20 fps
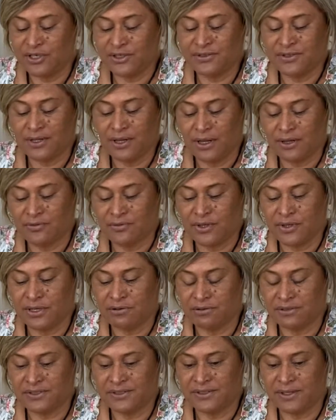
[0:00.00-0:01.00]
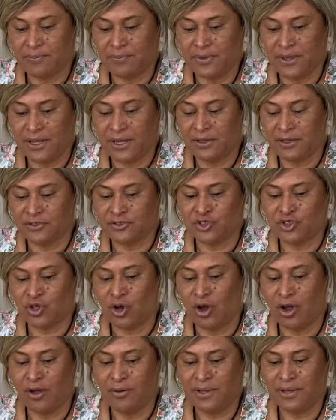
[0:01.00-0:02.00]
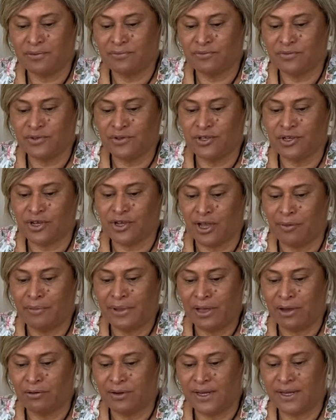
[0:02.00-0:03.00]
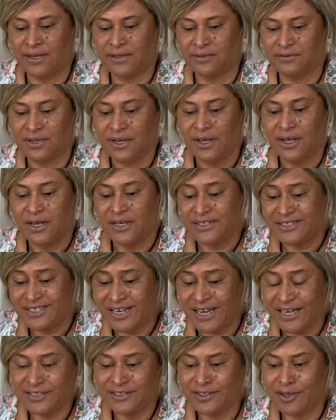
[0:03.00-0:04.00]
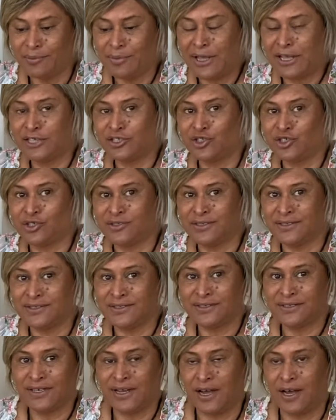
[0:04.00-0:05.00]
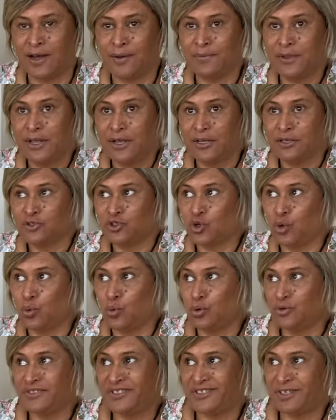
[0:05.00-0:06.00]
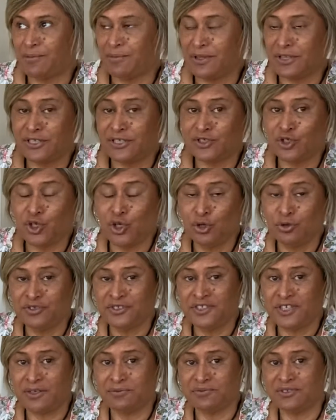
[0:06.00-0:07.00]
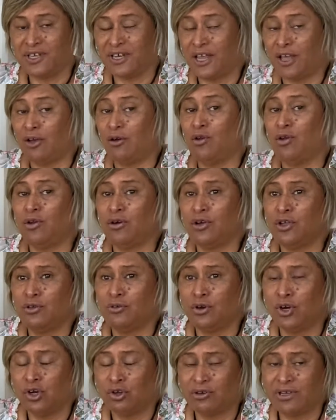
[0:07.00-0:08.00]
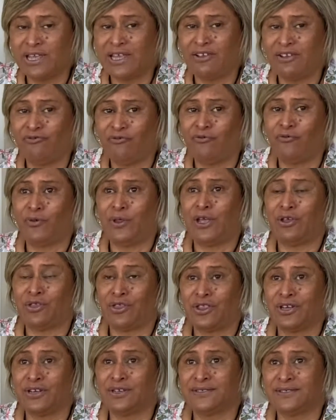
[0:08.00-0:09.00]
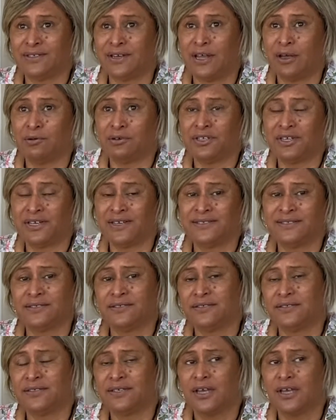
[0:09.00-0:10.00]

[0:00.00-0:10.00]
It's like there is something, it's timing to come out and take some action, and towards some of these new steps, and how like you're looking at things nowadays is,